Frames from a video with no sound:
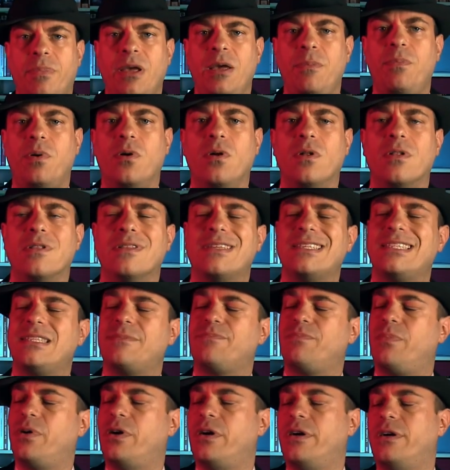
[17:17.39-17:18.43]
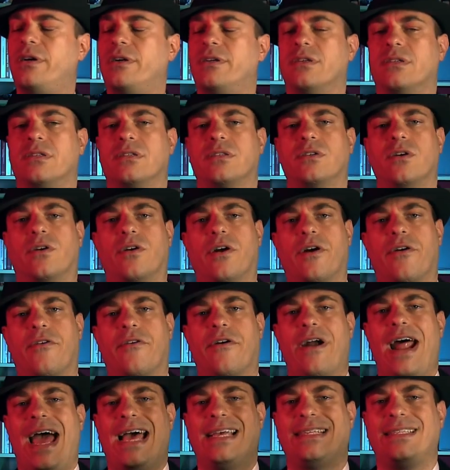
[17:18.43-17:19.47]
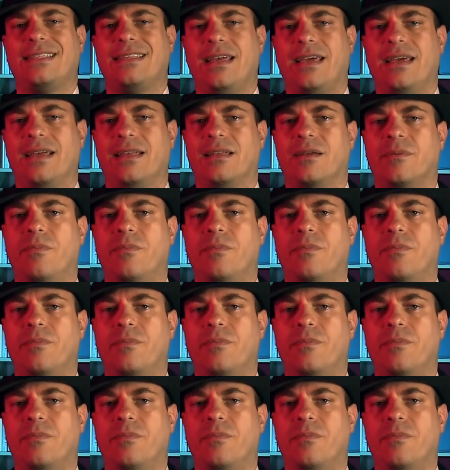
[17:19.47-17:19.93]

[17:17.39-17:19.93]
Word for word: People dispersed or arrested,